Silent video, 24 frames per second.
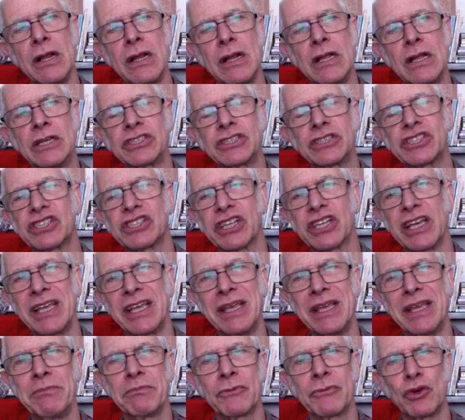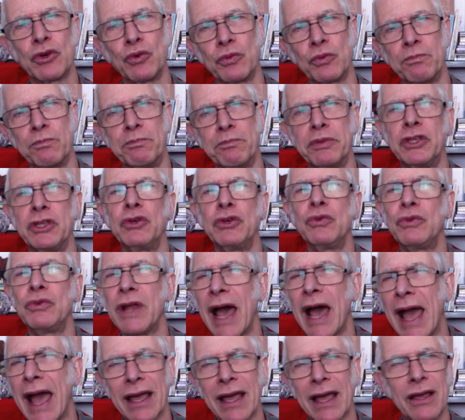scheme called
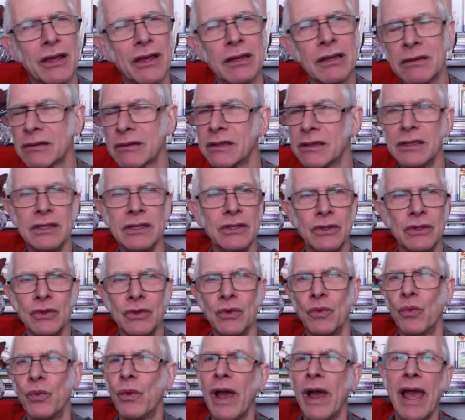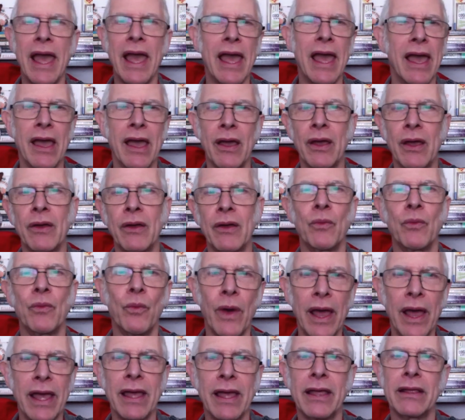BUNAC, where
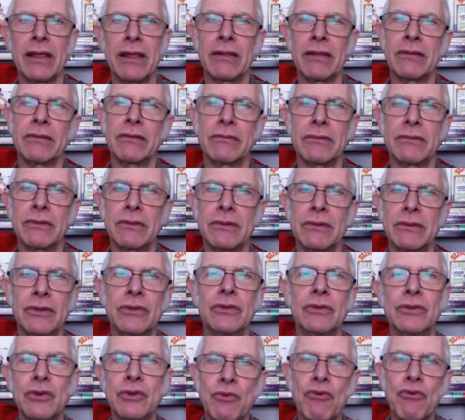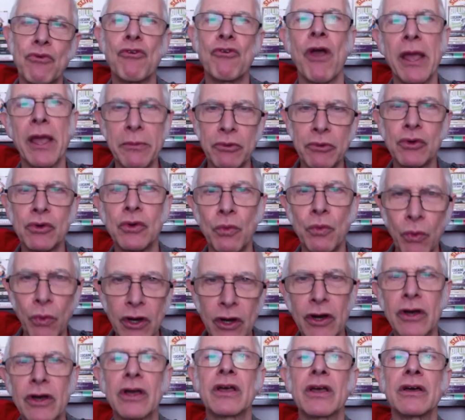you were able to
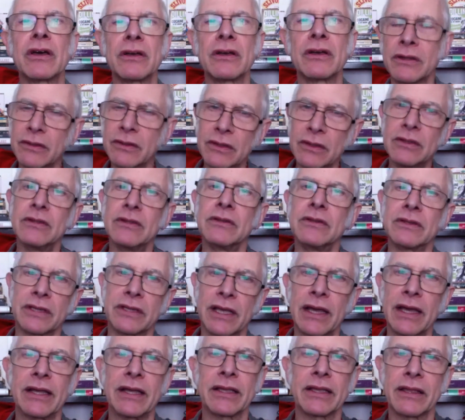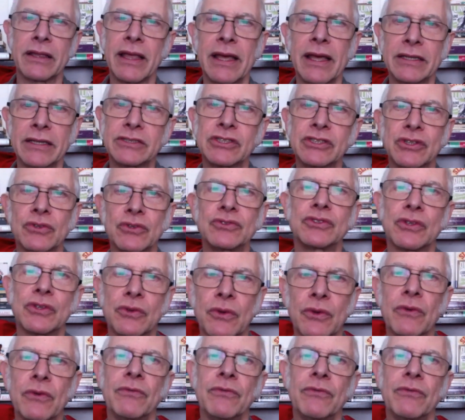work, get sort of